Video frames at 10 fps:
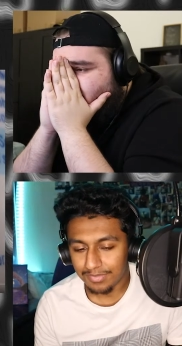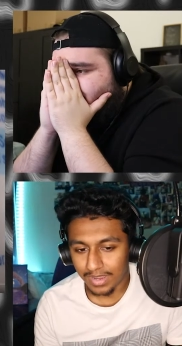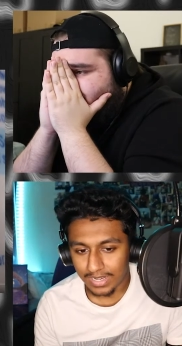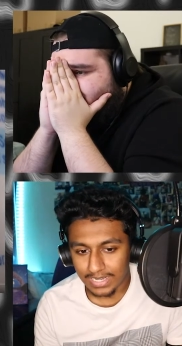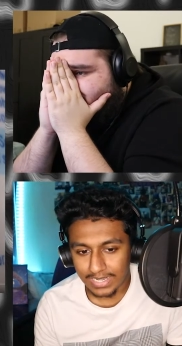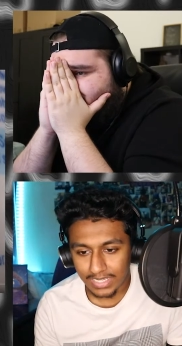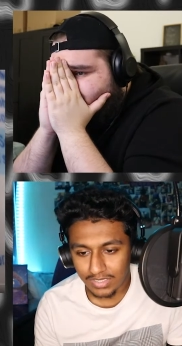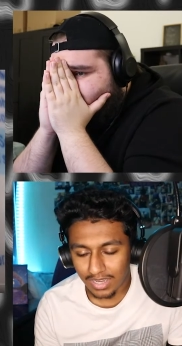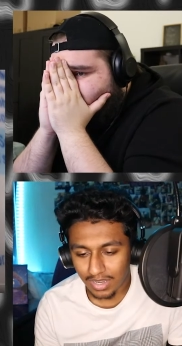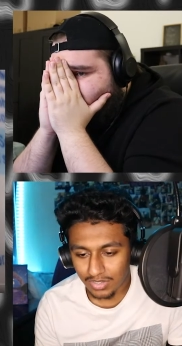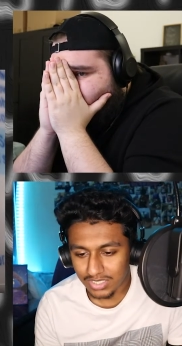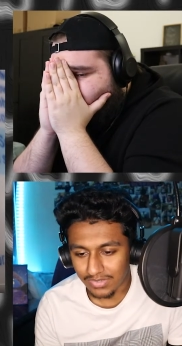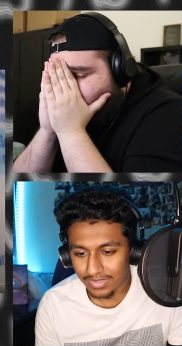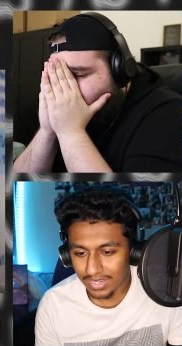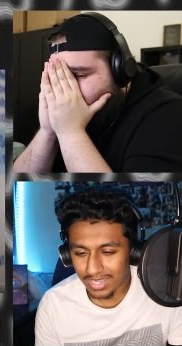Speaker 1: fine, cleaning your house
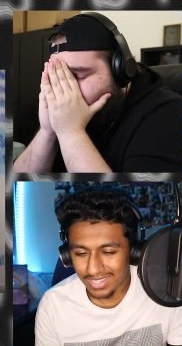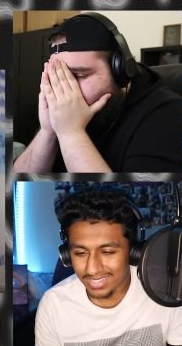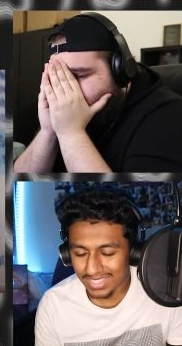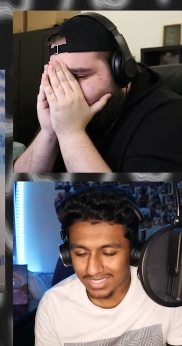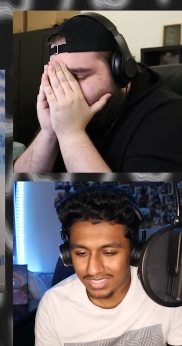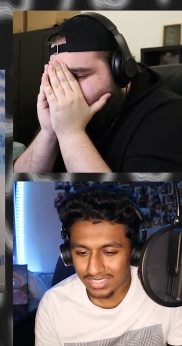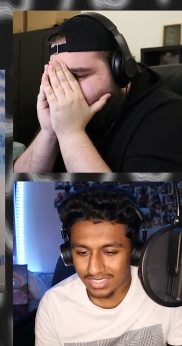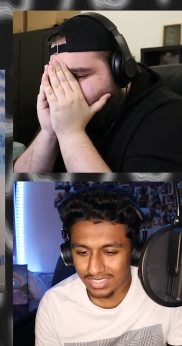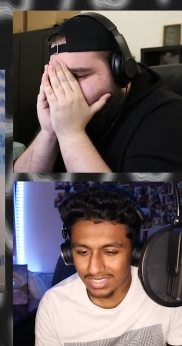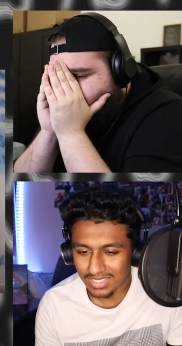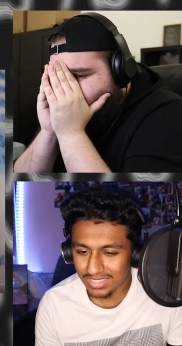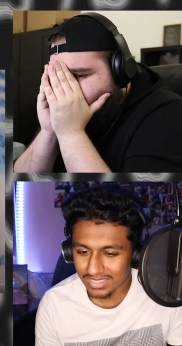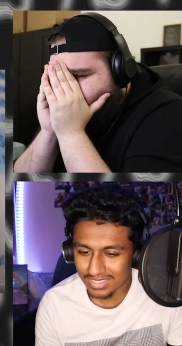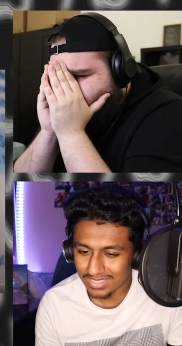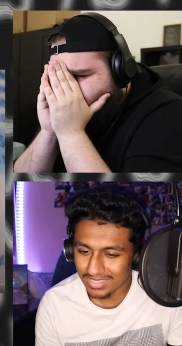every day, that's.
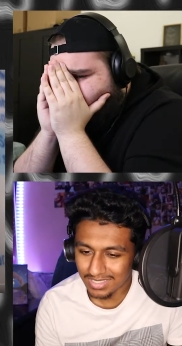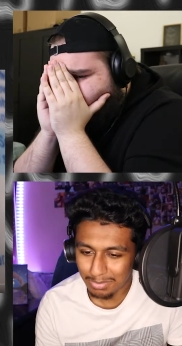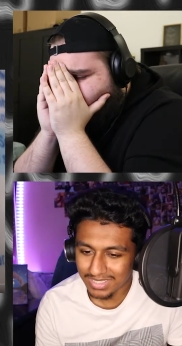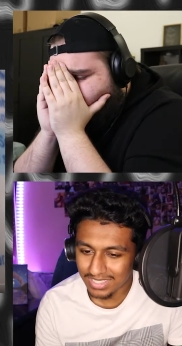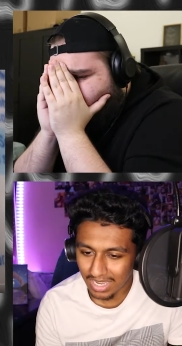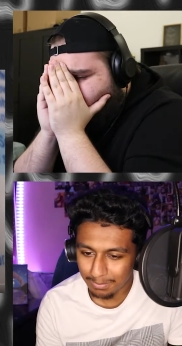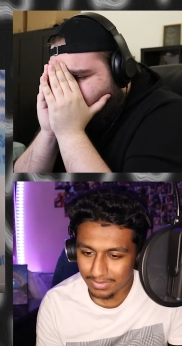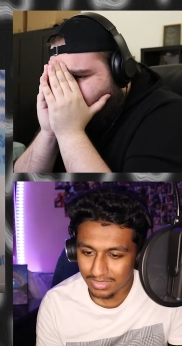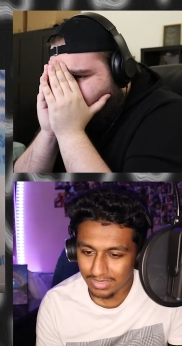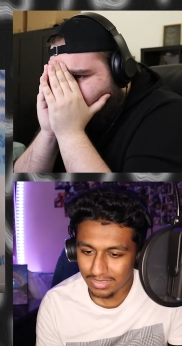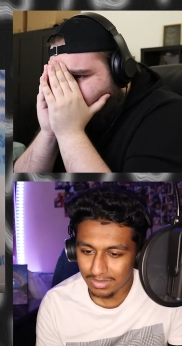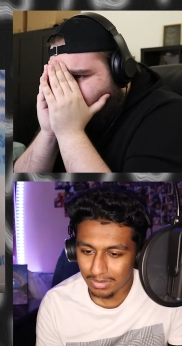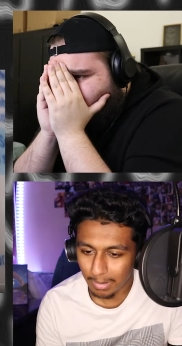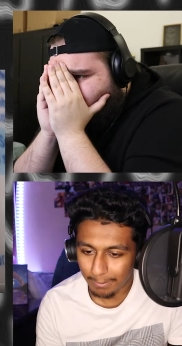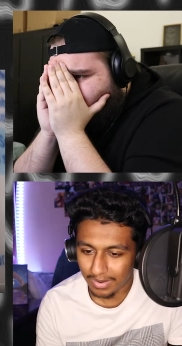it's a bit tapped
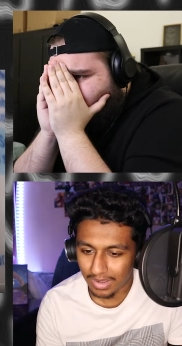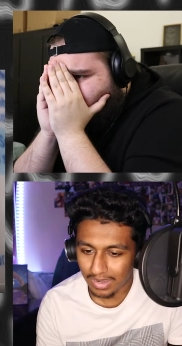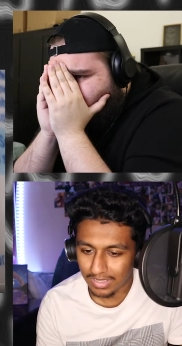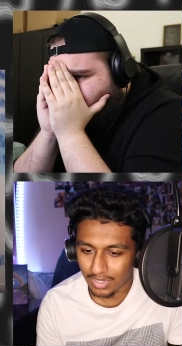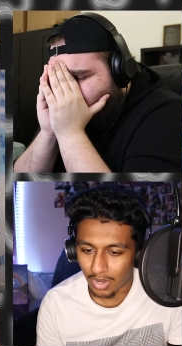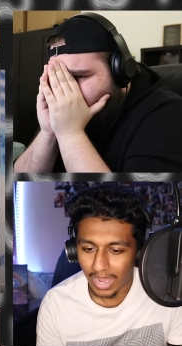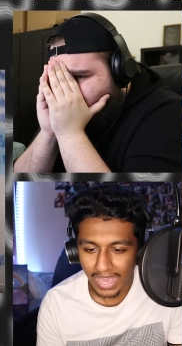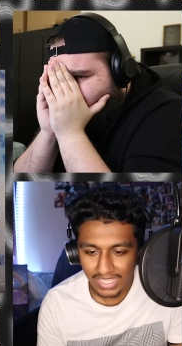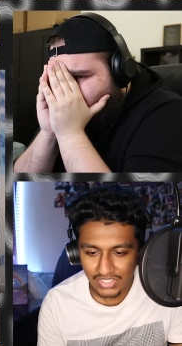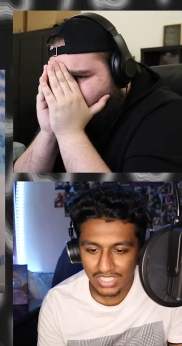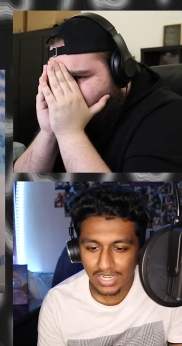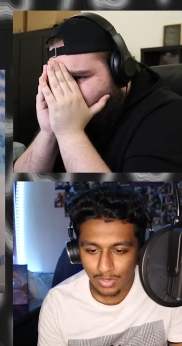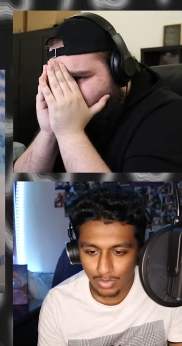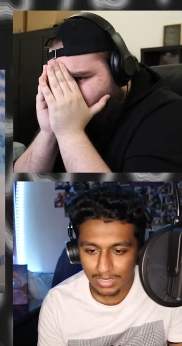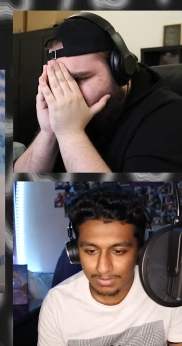but you know hygiene and
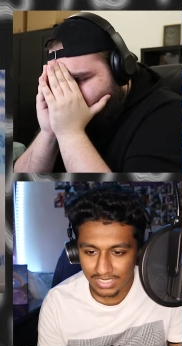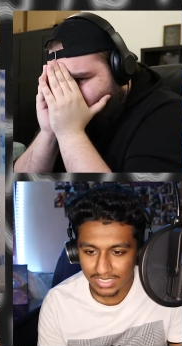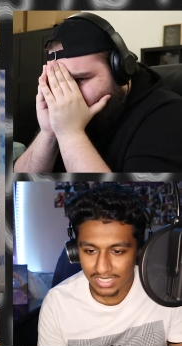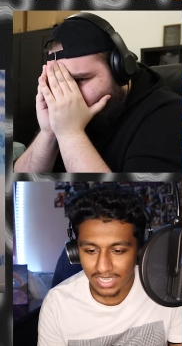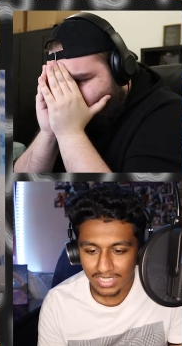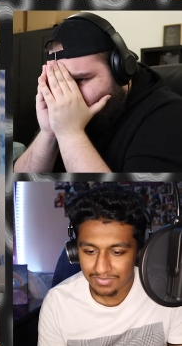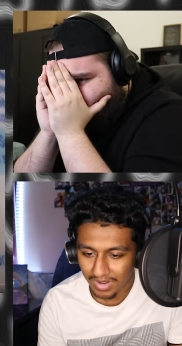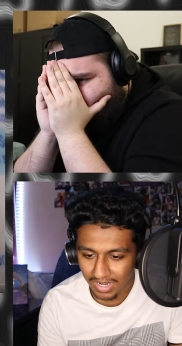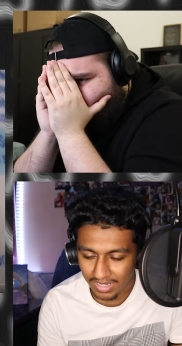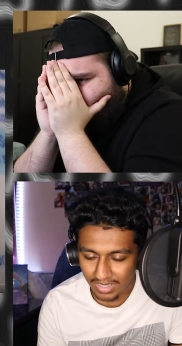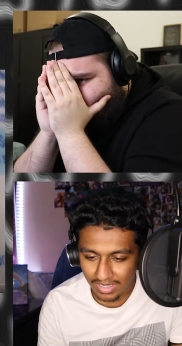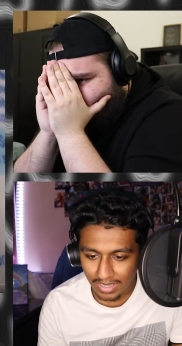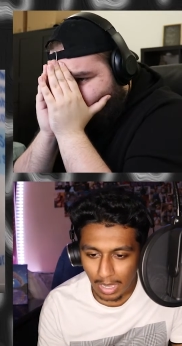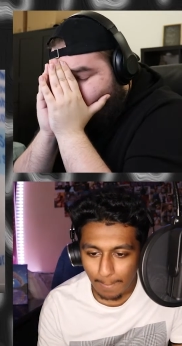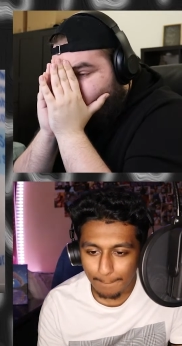all them things there it's fine
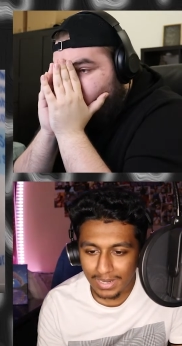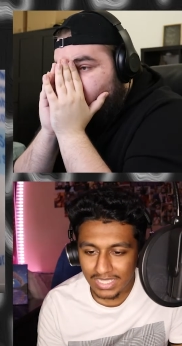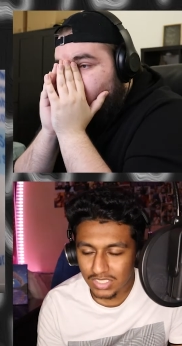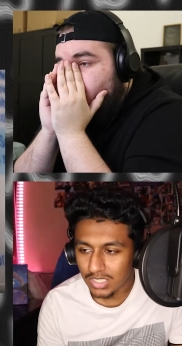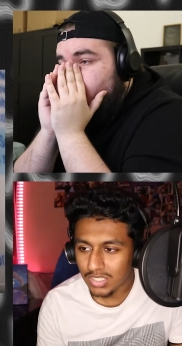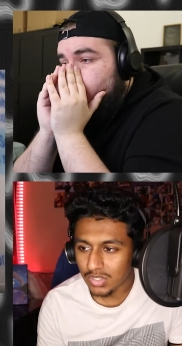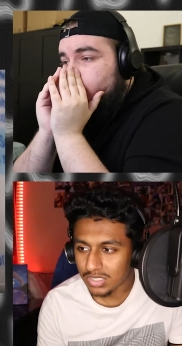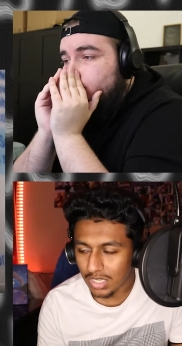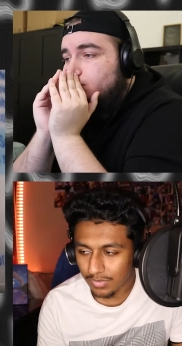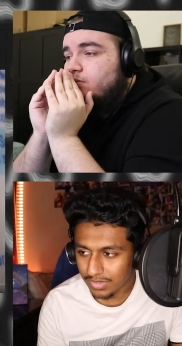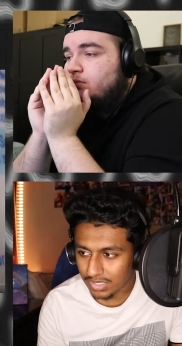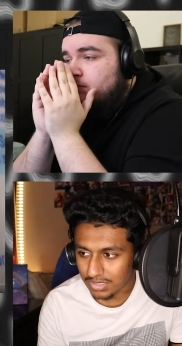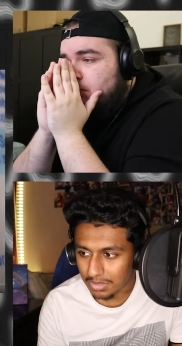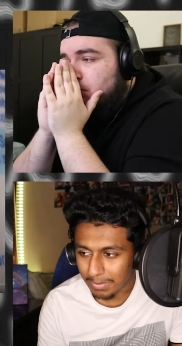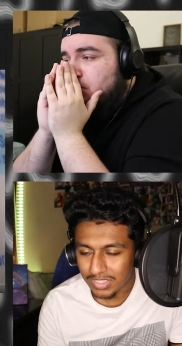bleaching yourself
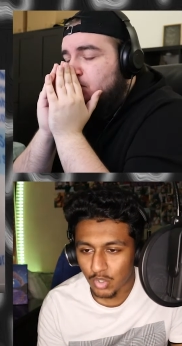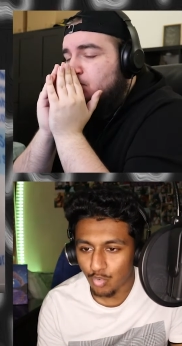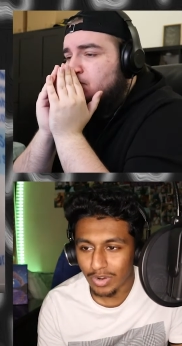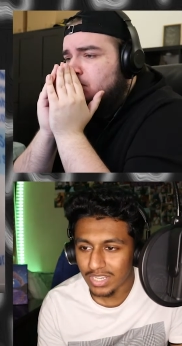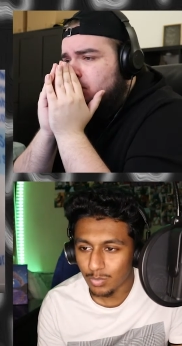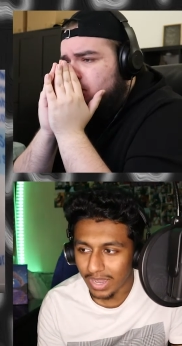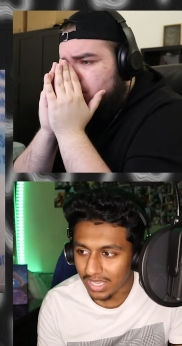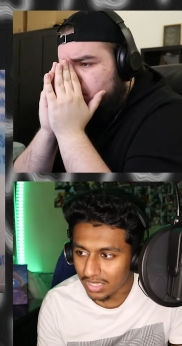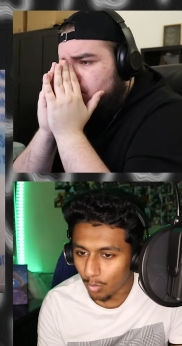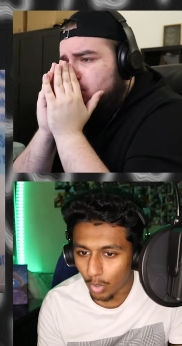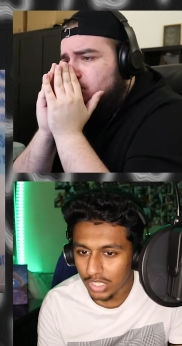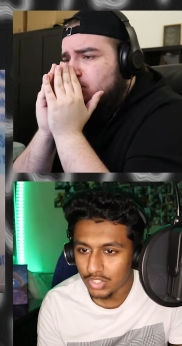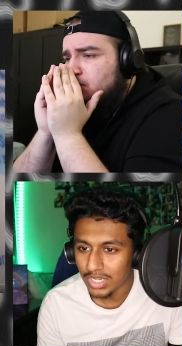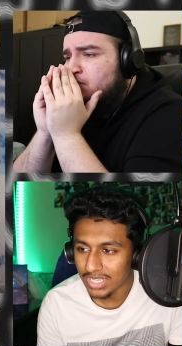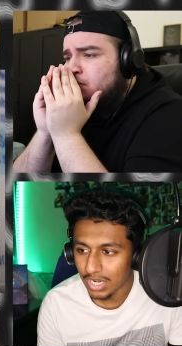cuz man's already white what are you
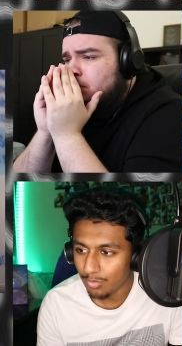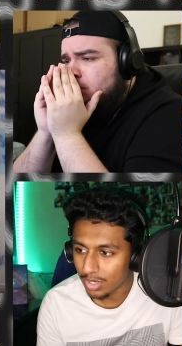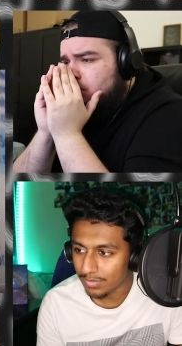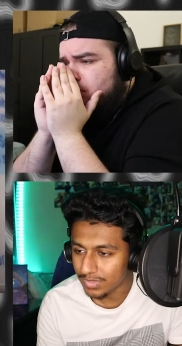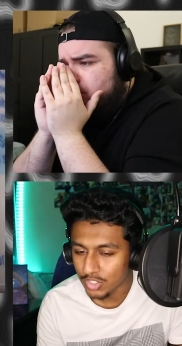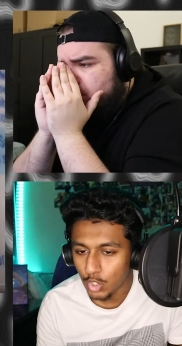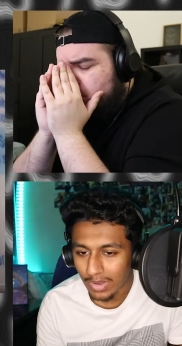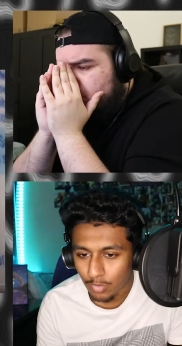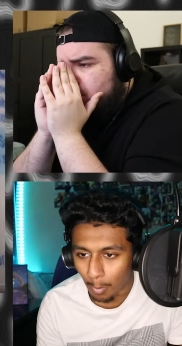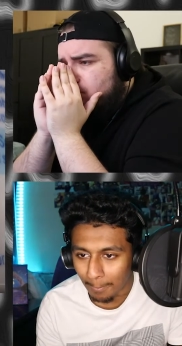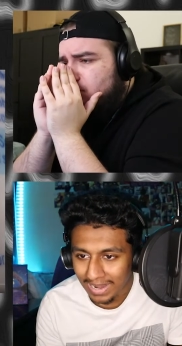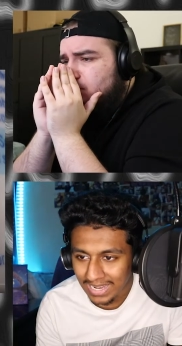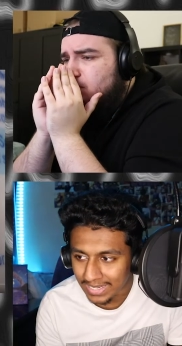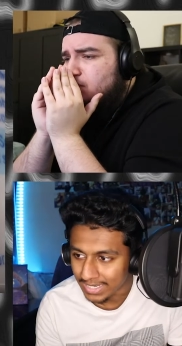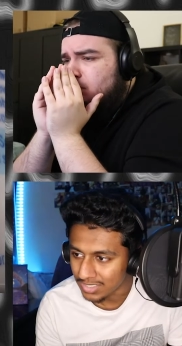trying to get rid of this you have no
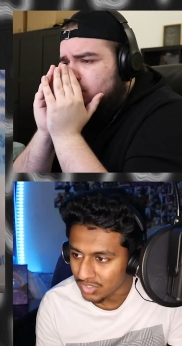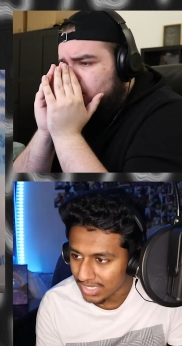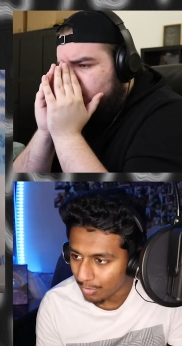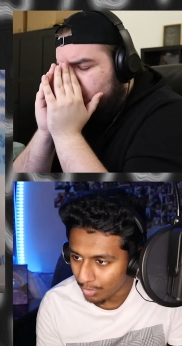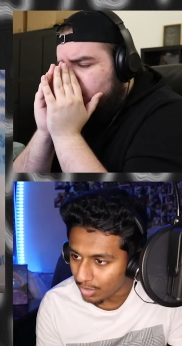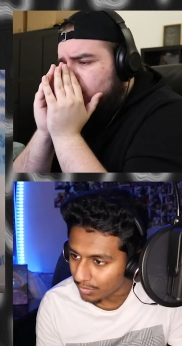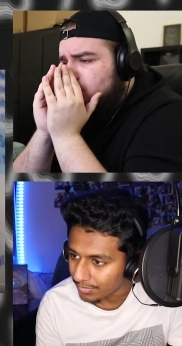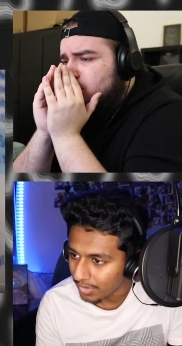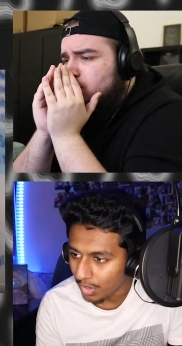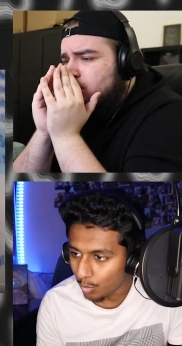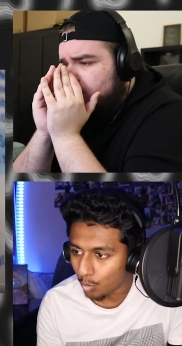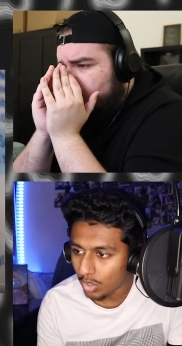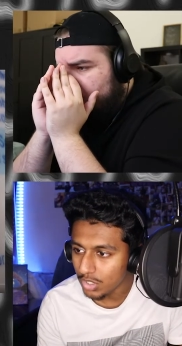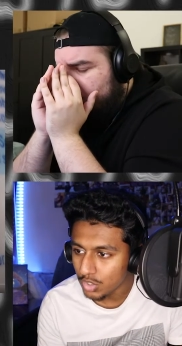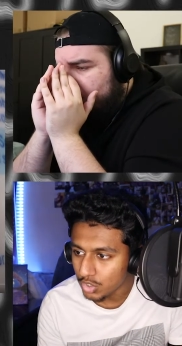melanin to get rid of
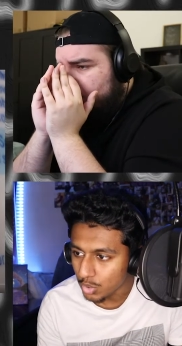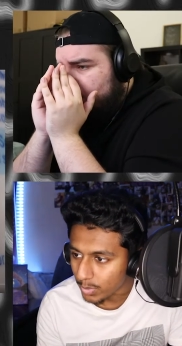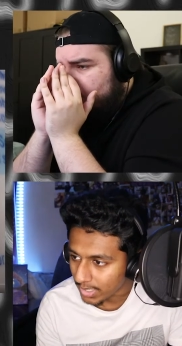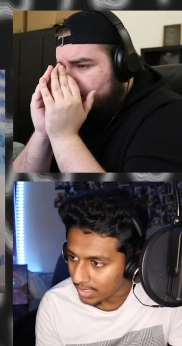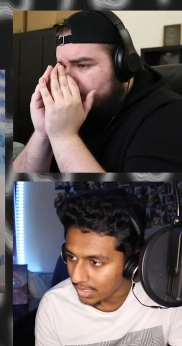what are you doing